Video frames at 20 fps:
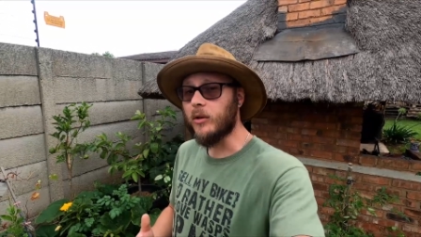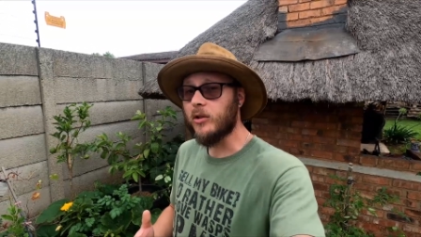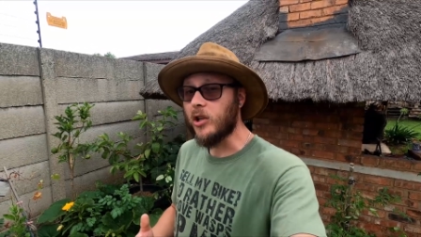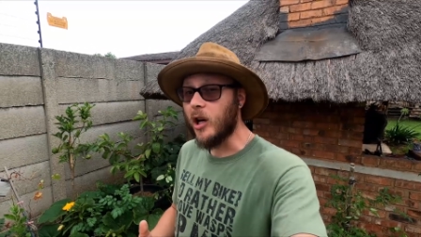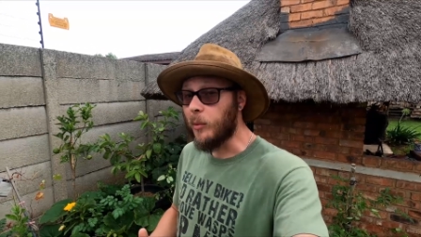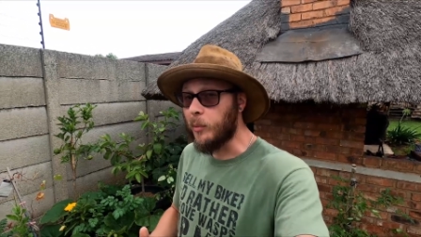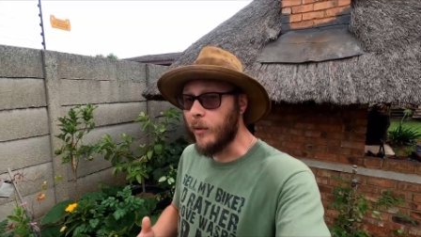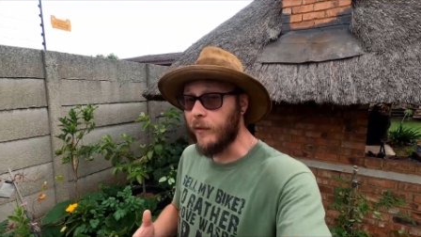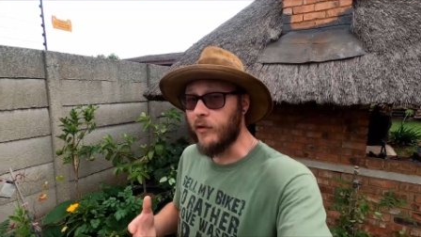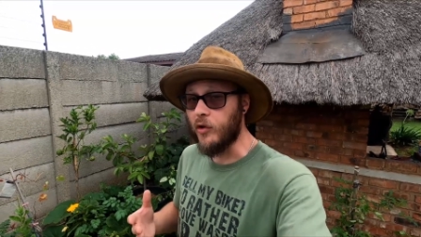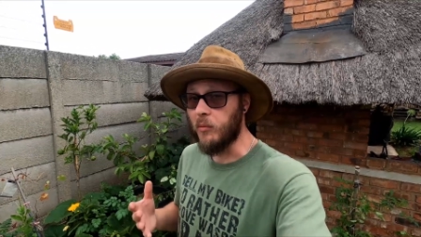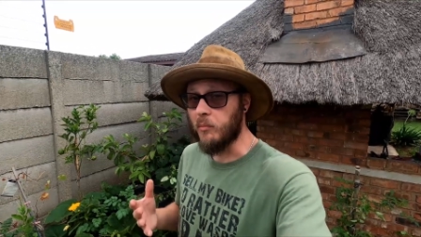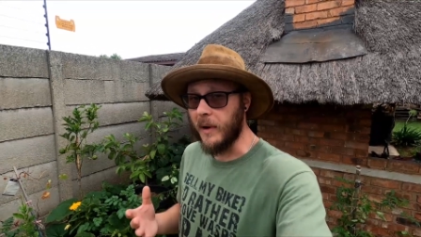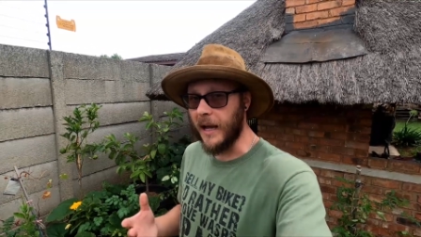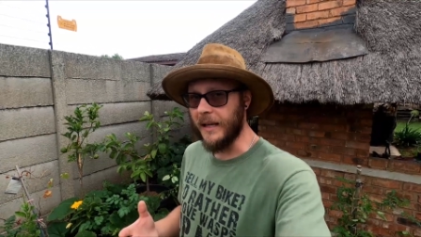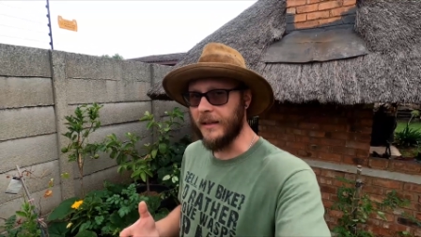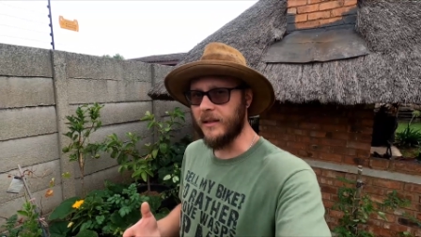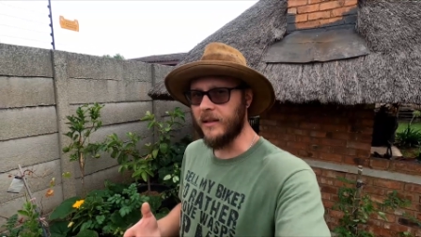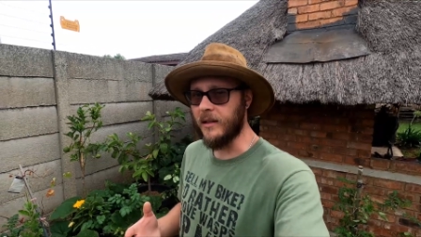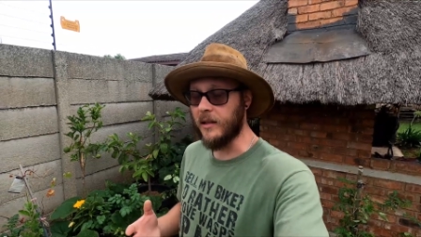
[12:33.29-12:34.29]
on top of your
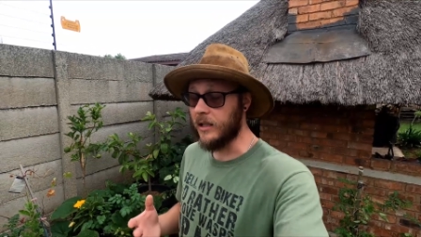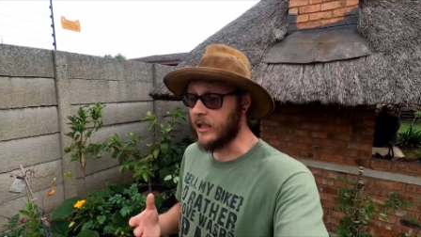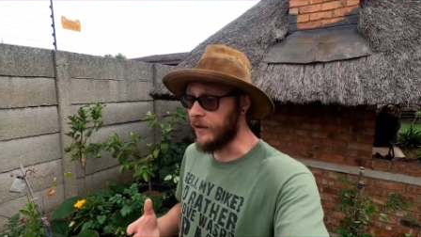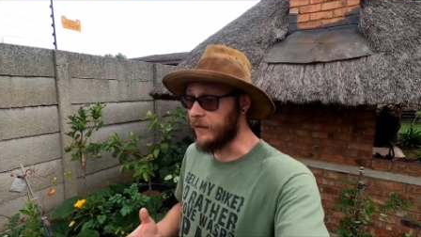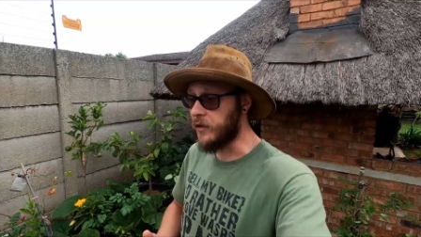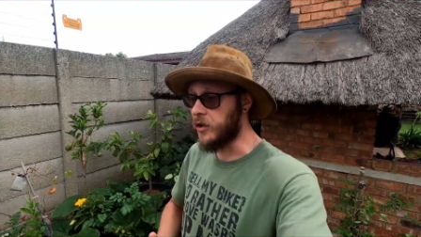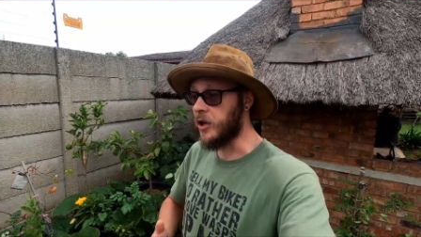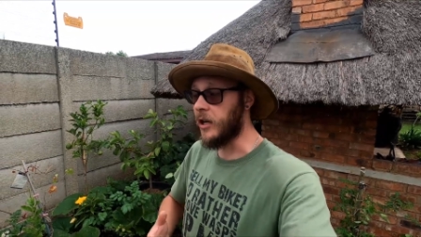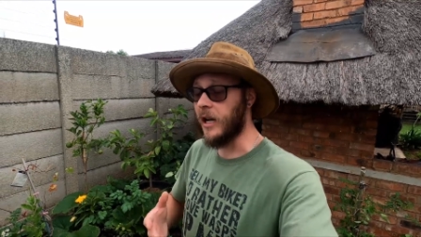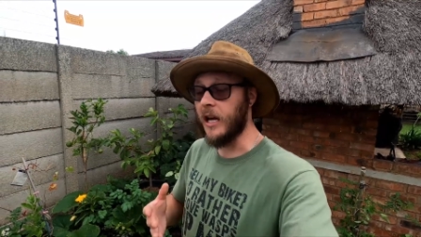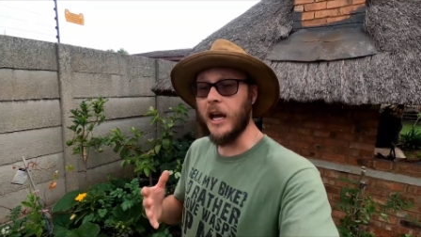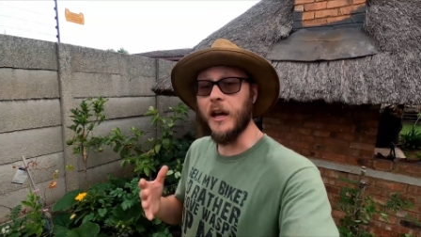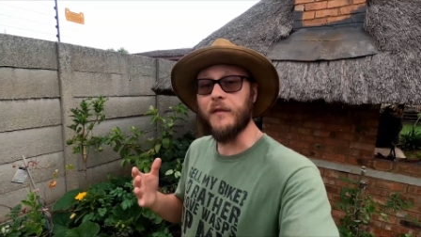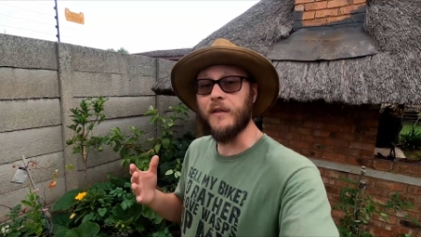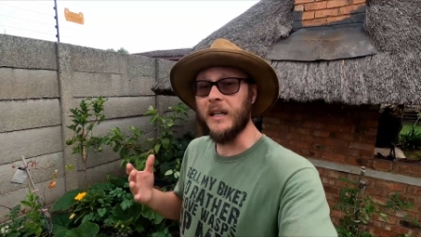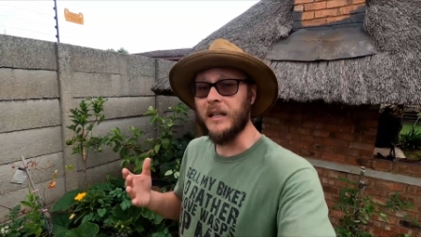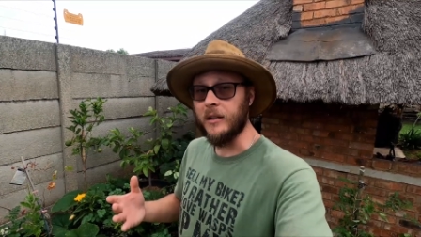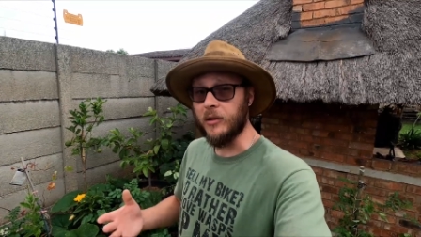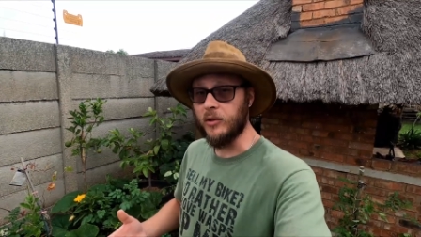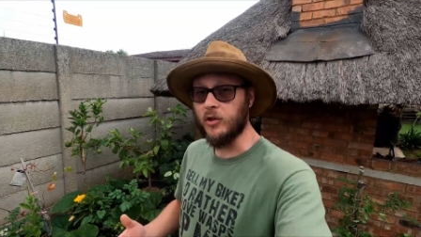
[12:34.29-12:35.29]
maintenance if you're going to
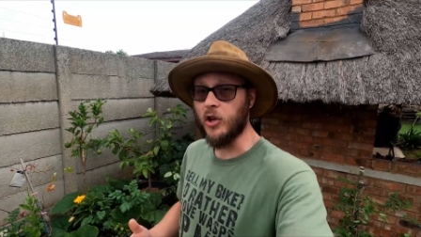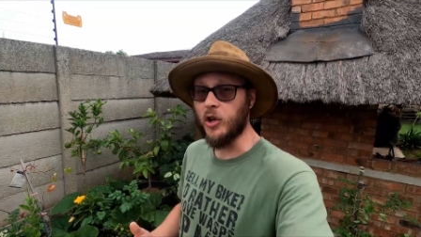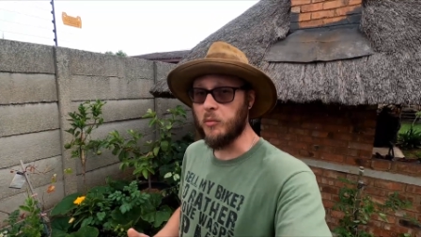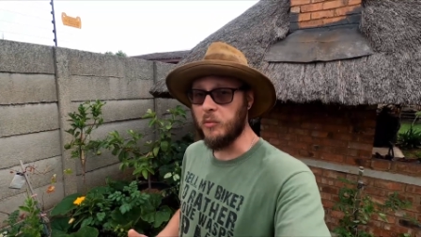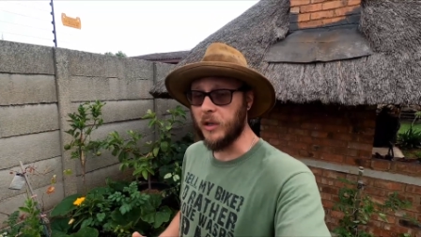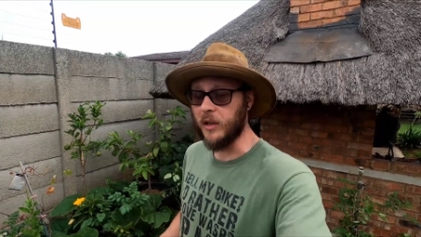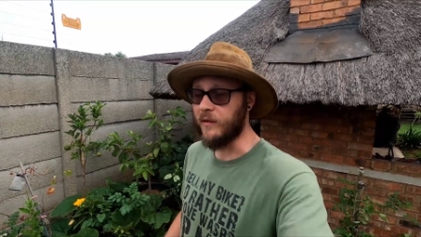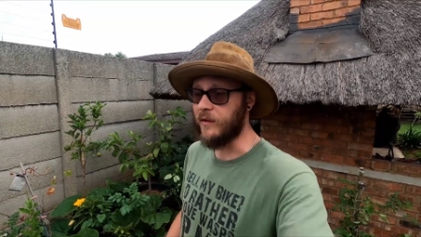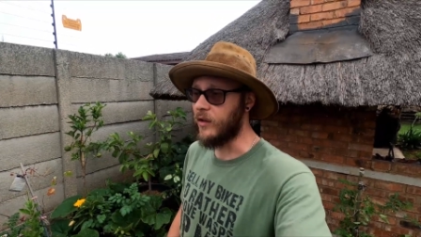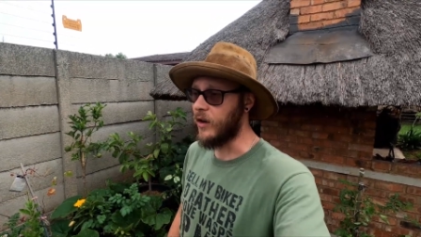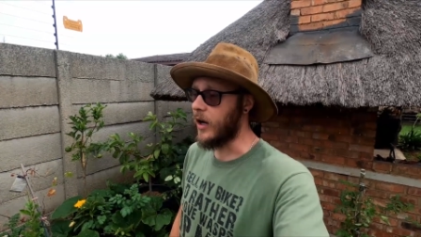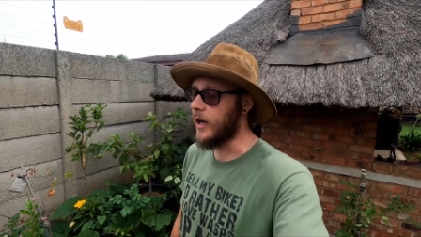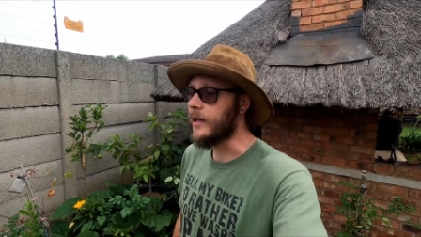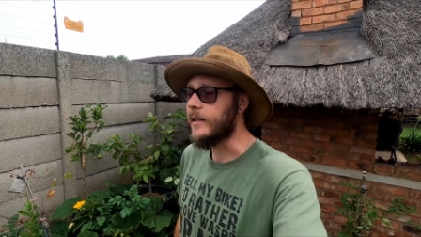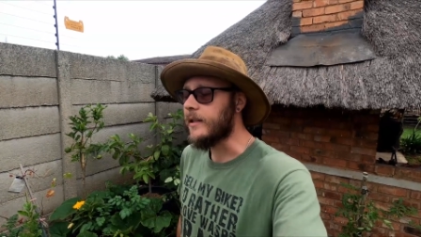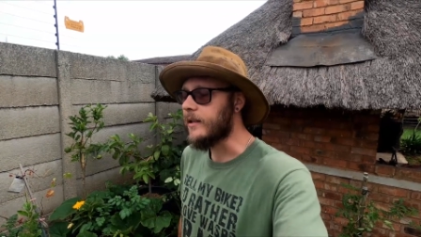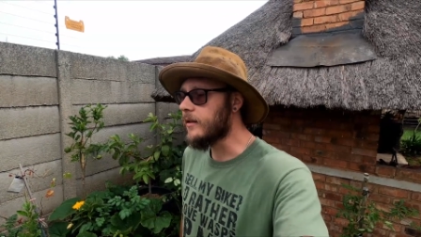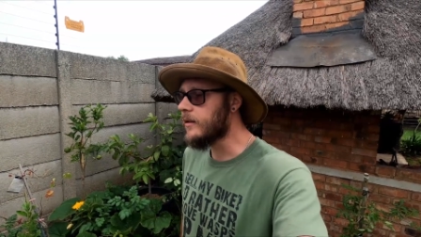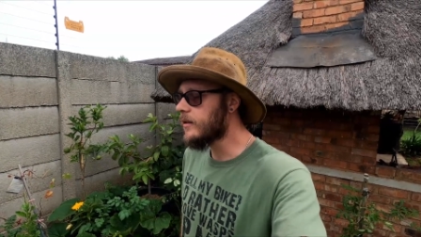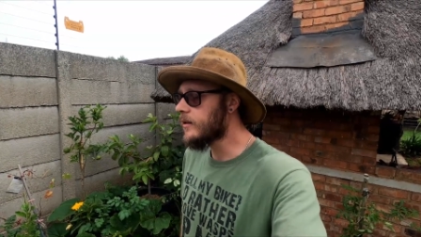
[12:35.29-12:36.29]
have indeterminate
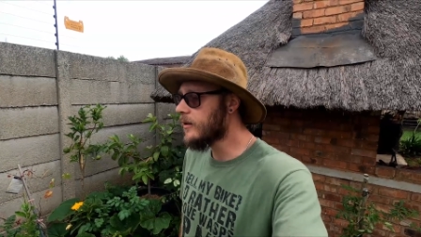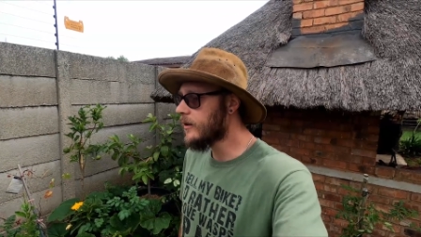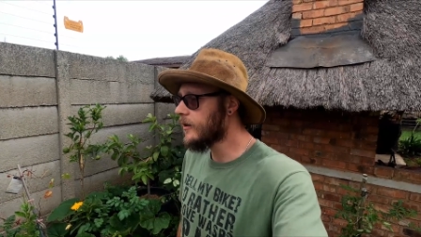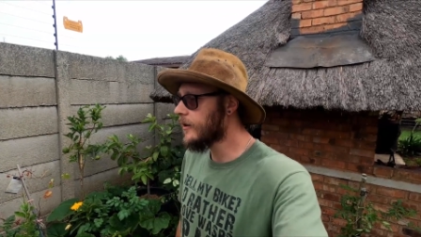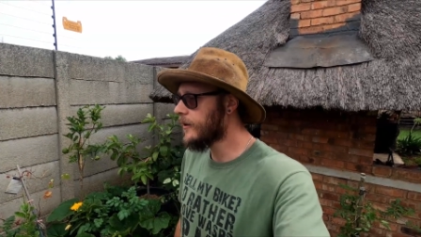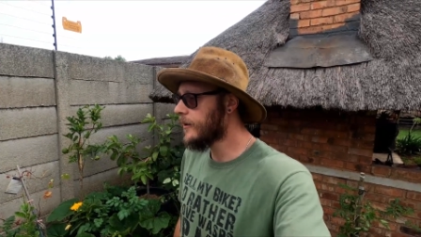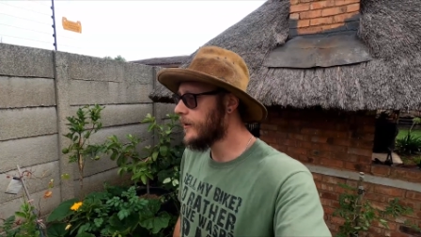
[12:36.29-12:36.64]
varieties.